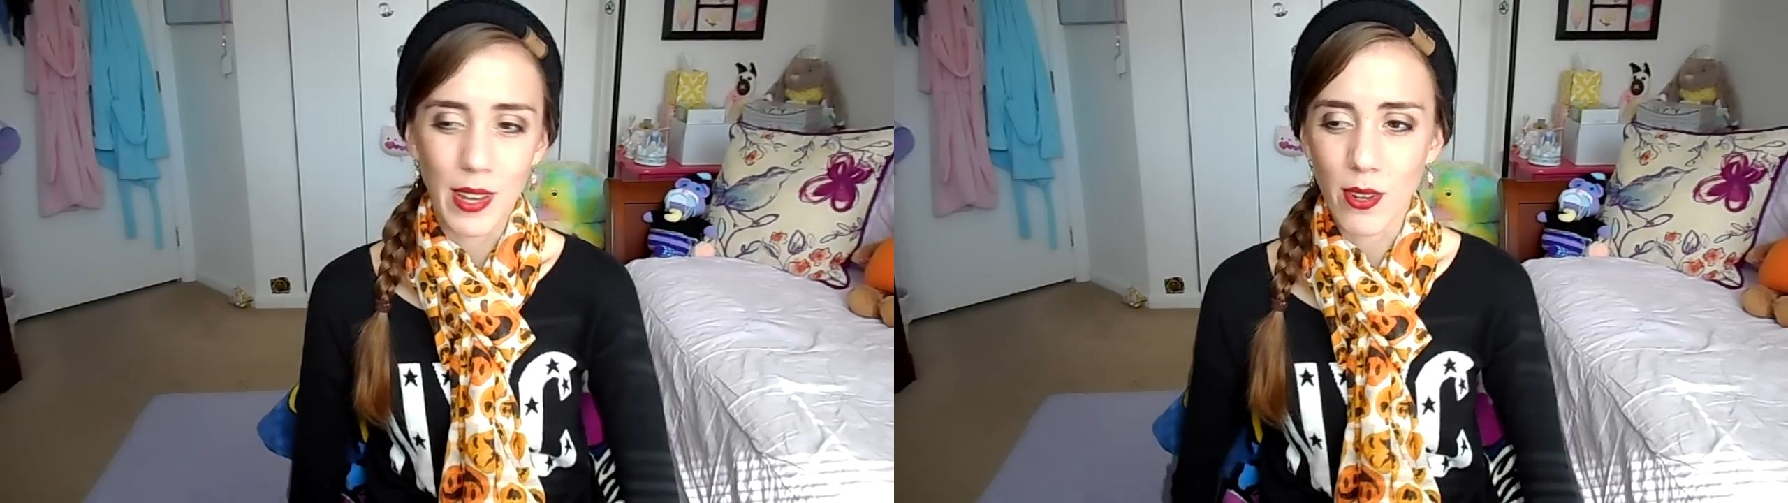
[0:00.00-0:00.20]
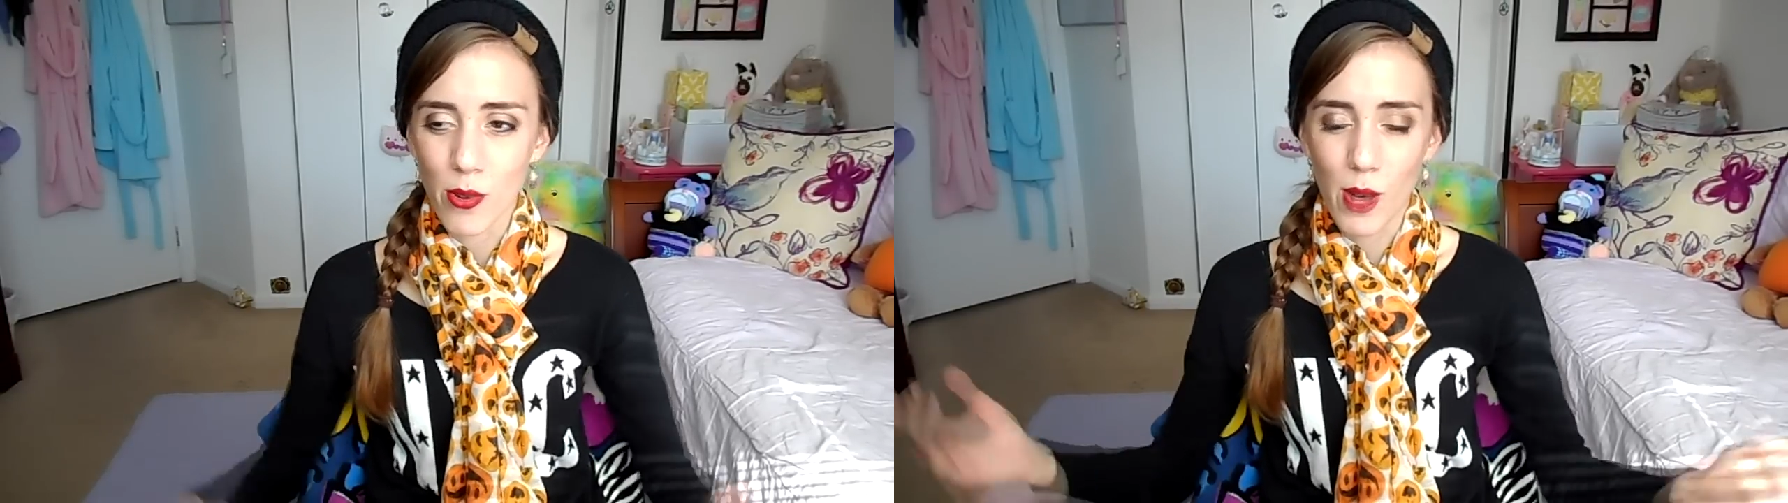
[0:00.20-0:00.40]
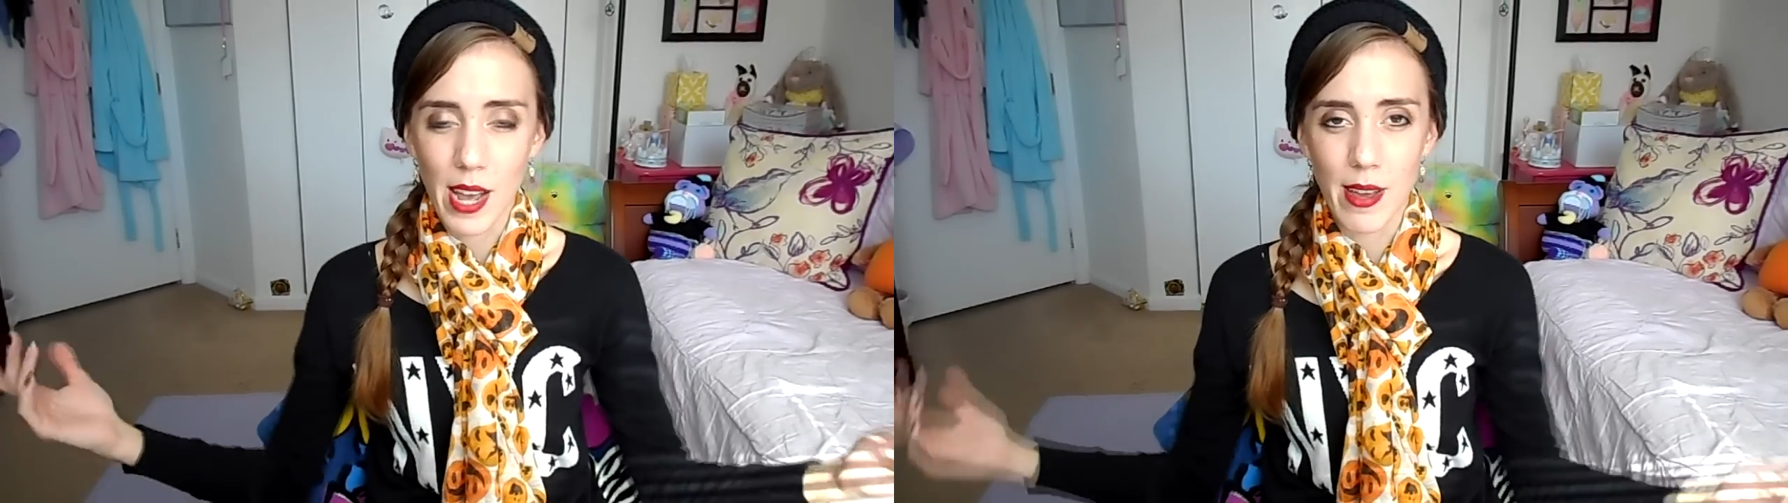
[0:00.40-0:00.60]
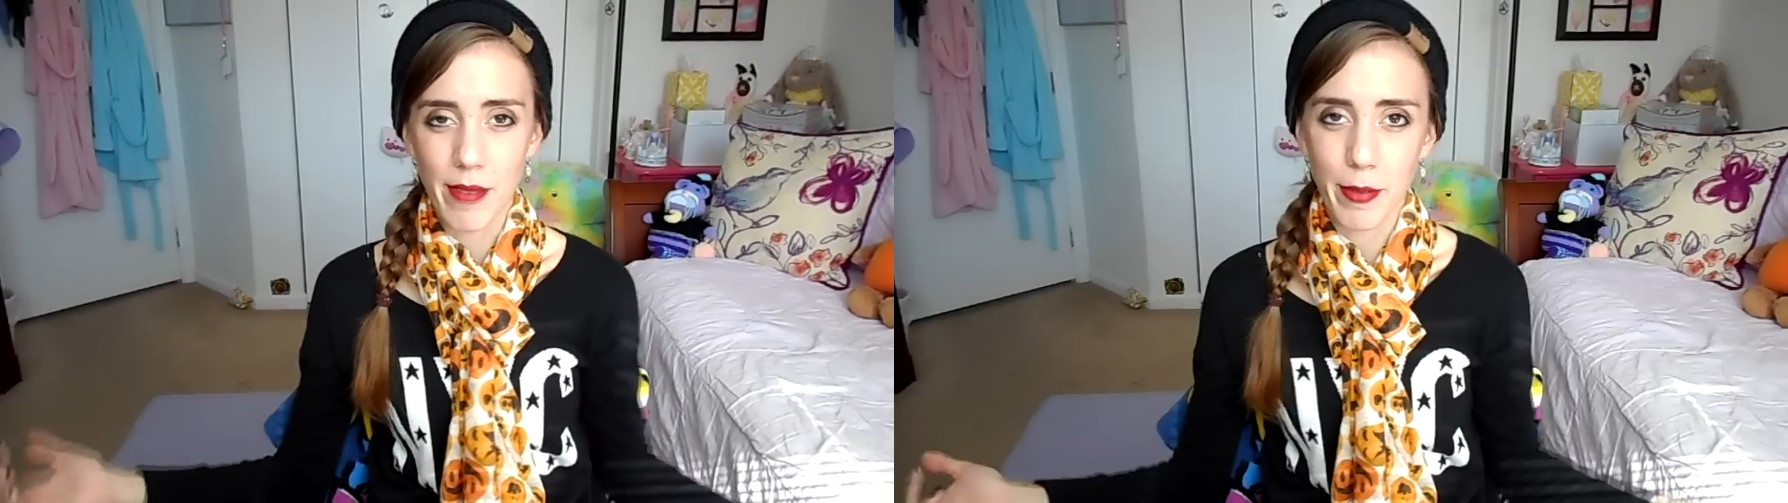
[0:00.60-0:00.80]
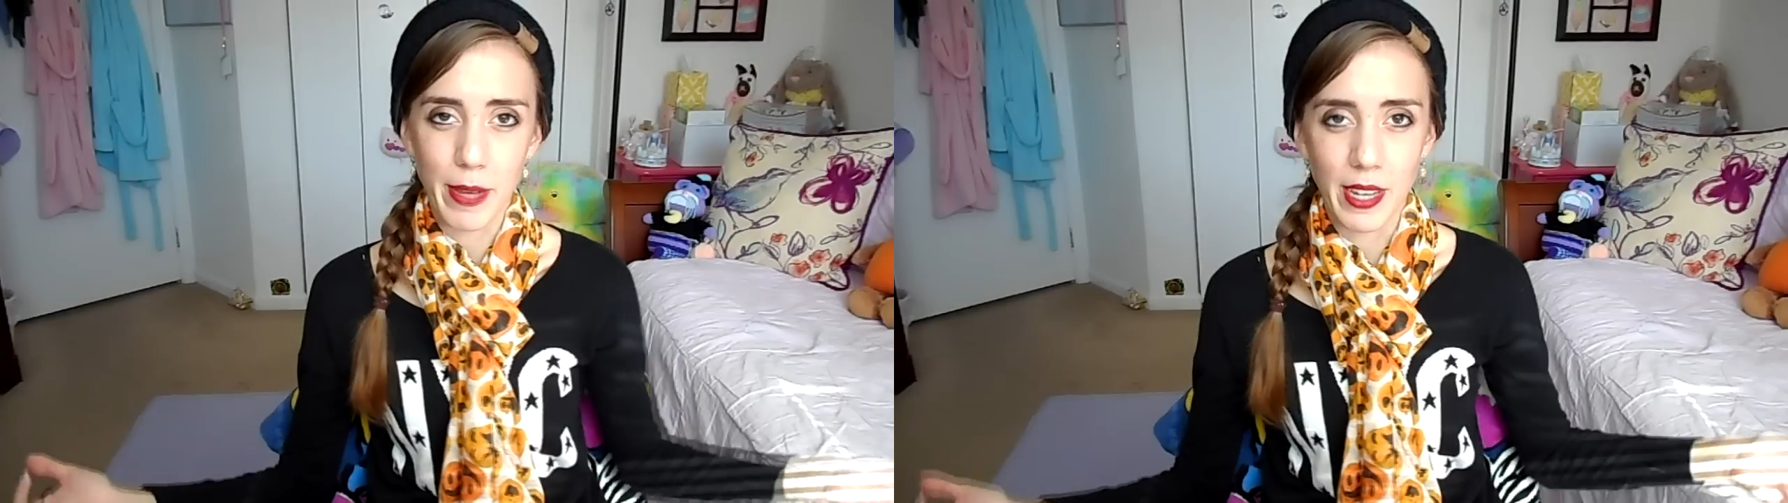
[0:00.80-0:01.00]
I don't know why I
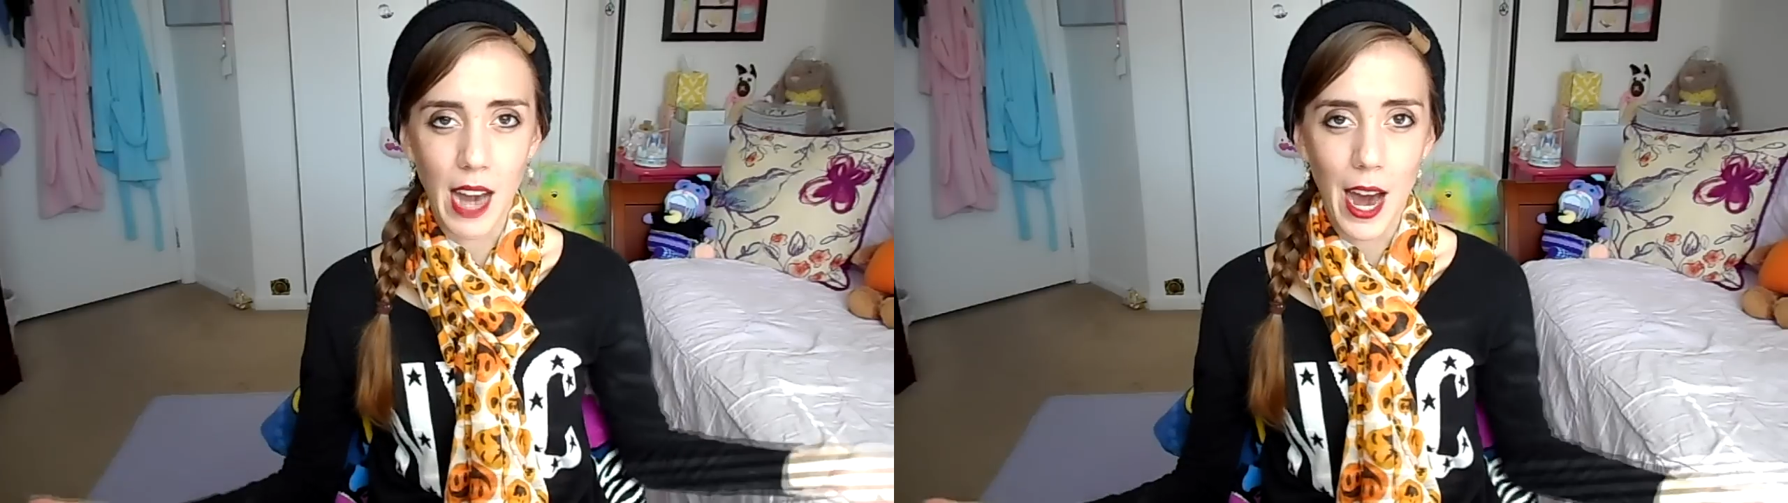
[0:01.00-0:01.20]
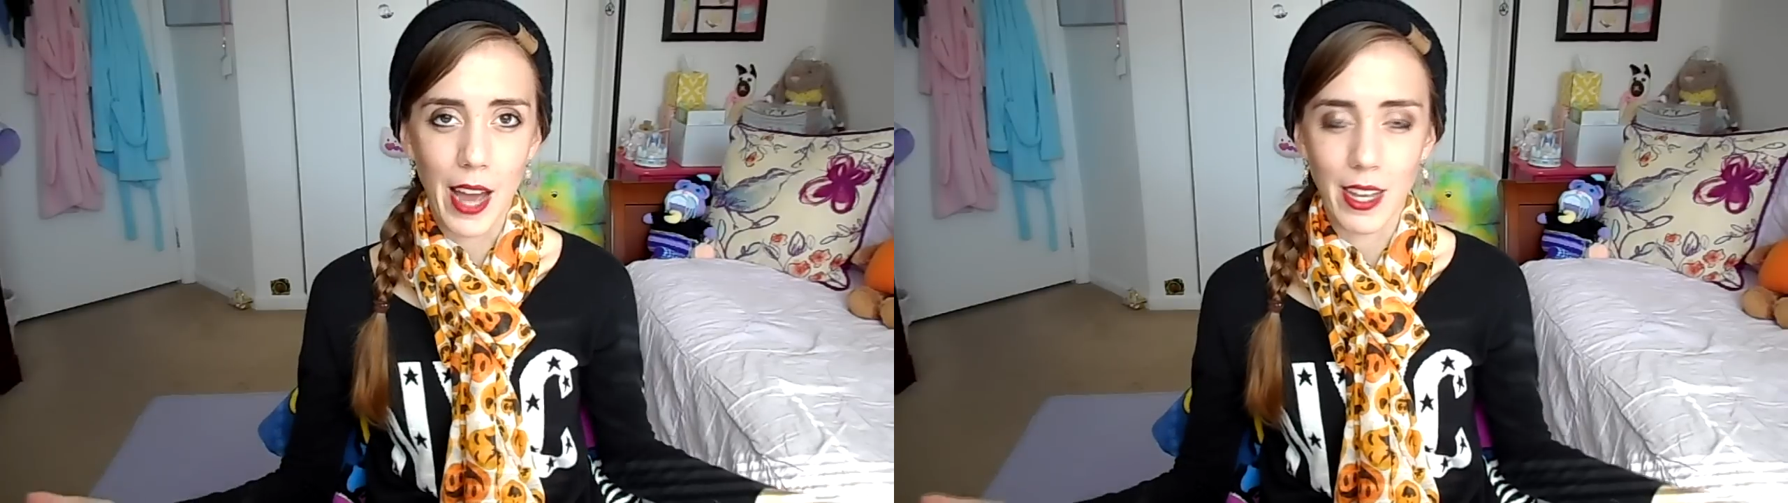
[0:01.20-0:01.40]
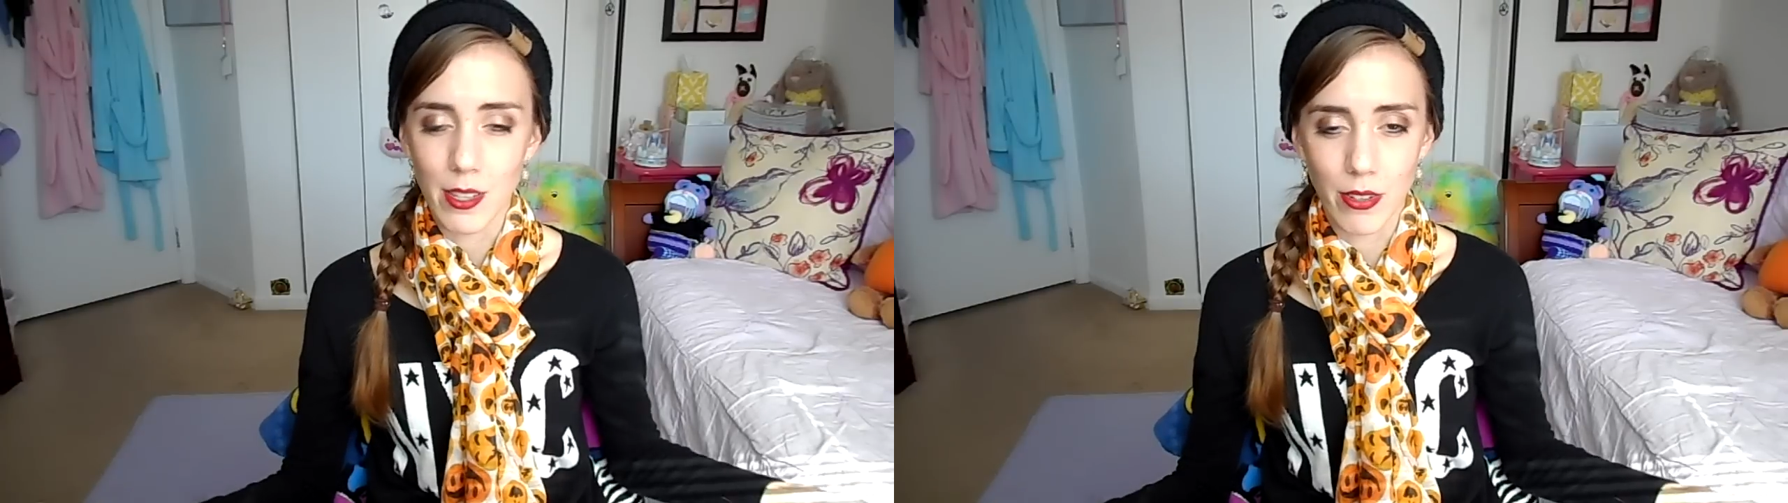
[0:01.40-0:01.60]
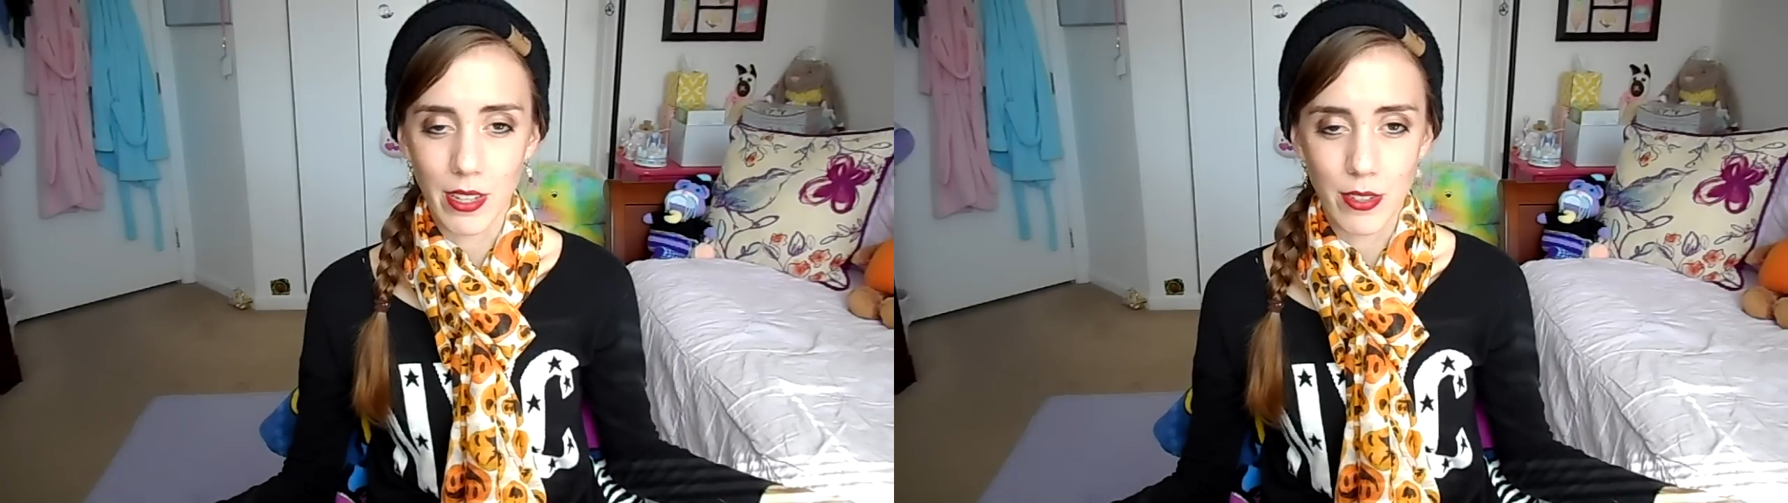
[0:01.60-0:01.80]
have to be a guy either.